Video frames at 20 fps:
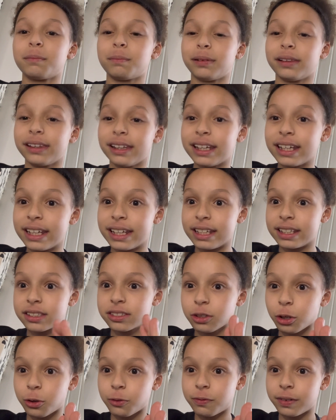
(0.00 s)
Please
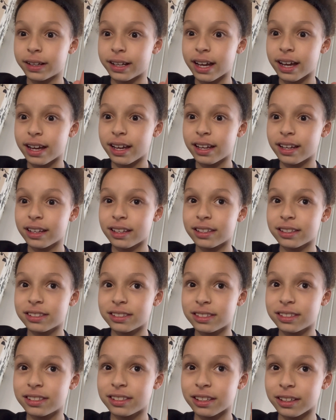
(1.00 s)
don't forget
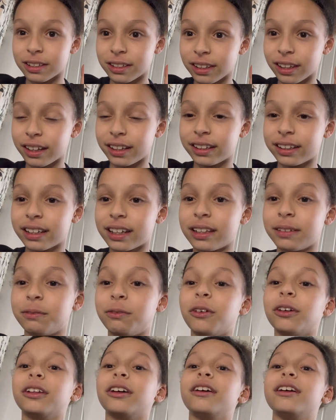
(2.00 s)
to like
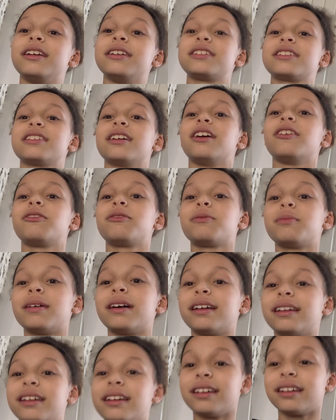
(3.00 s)
and follow his stuff,
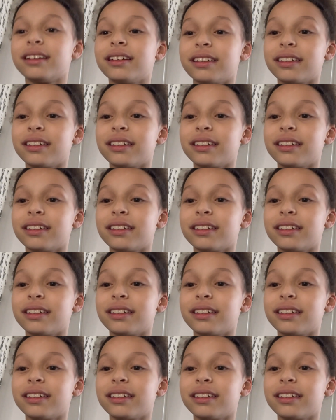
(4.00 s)
man.